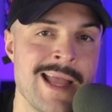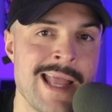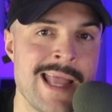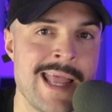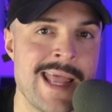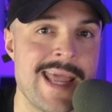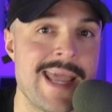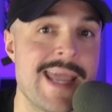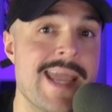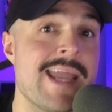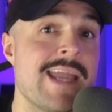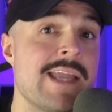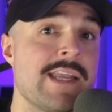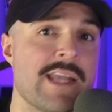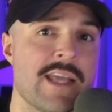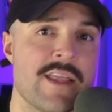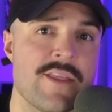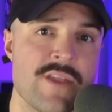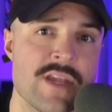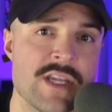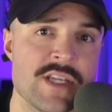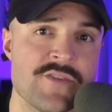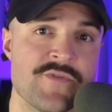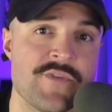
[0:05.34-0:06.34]
And in
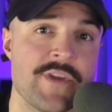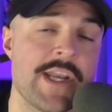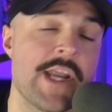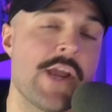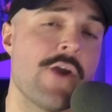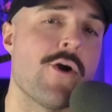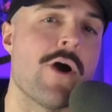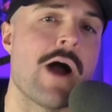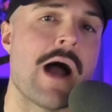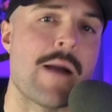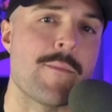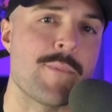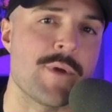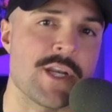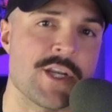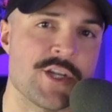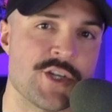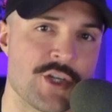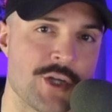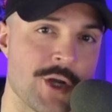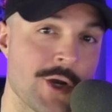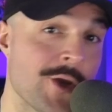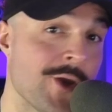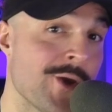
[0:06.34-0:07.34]
this video, I'm going to
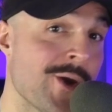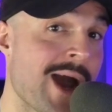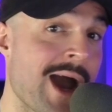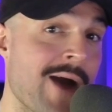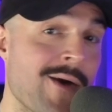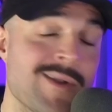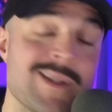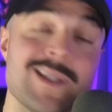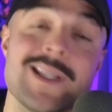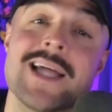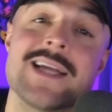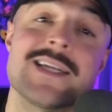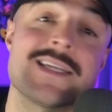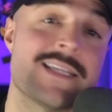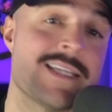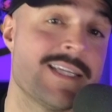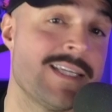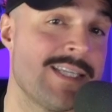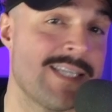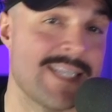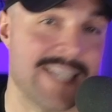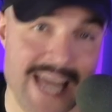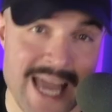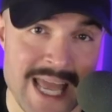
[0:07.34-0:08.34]
show you how in less
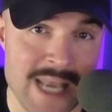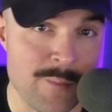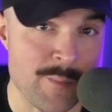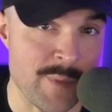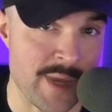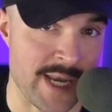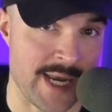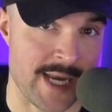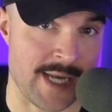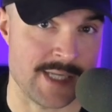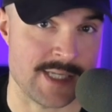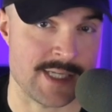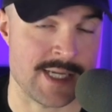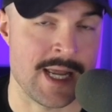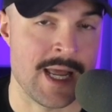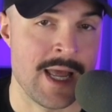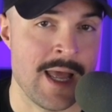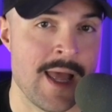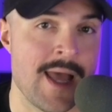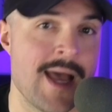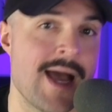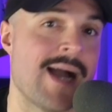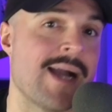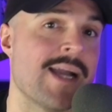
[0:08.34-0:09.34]
than 10 minutes,
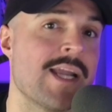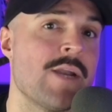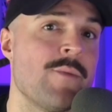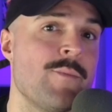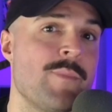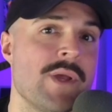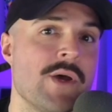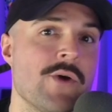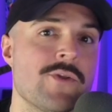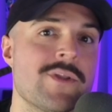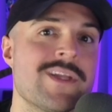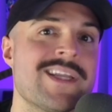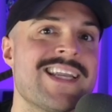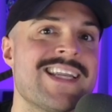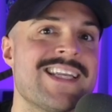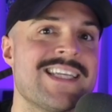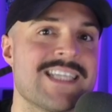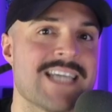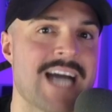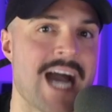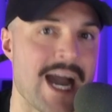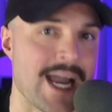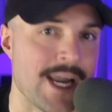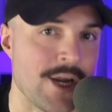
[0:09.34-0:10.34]
I'm going to build an
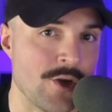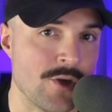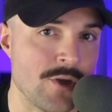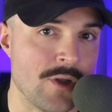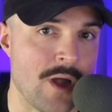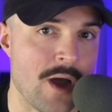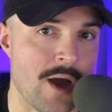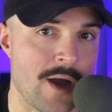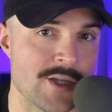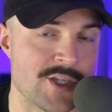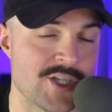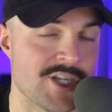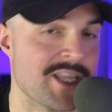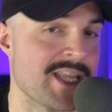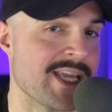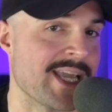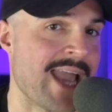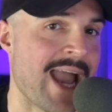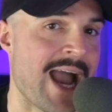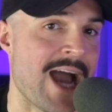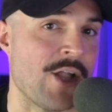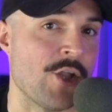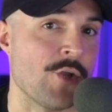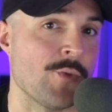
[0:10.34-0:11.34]
entire launch at the
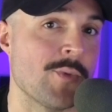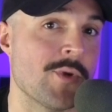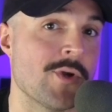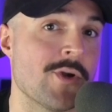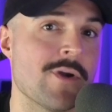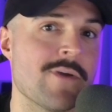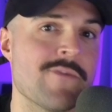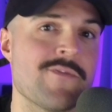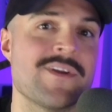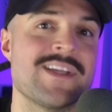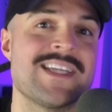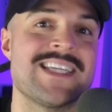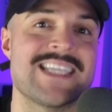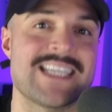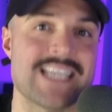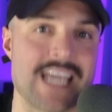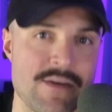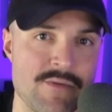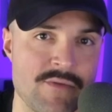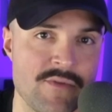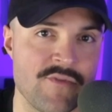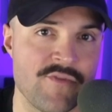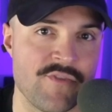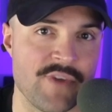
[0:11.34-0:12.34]
caliber of a
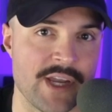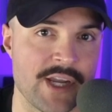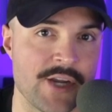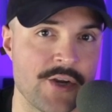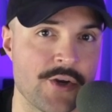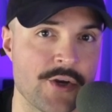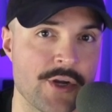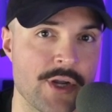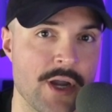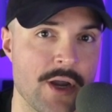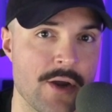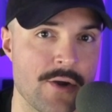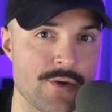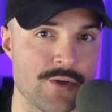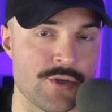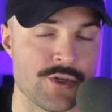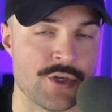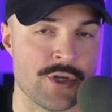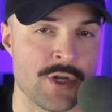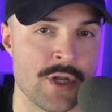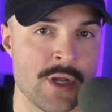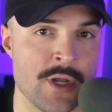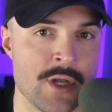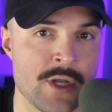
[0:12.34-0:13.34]
7-figure
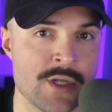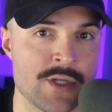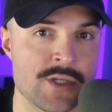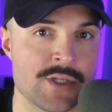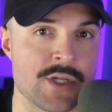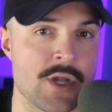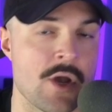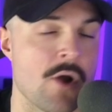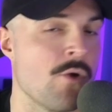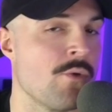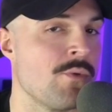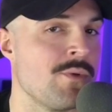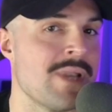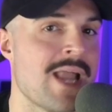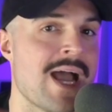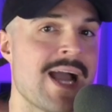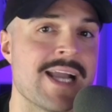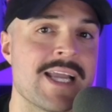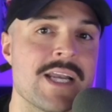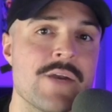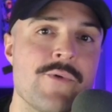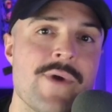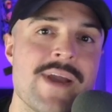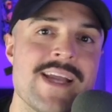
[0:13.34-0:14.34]
coach. So not
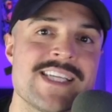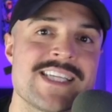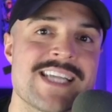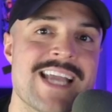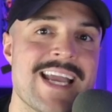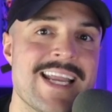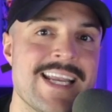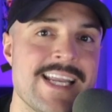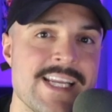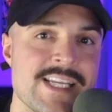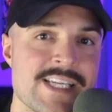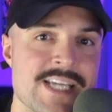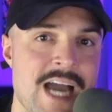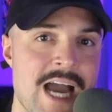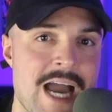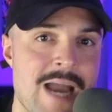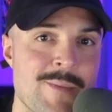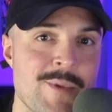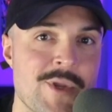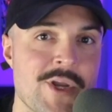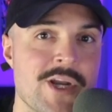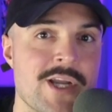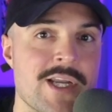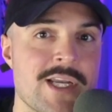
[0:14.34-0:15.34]
going to waste any time. You're going to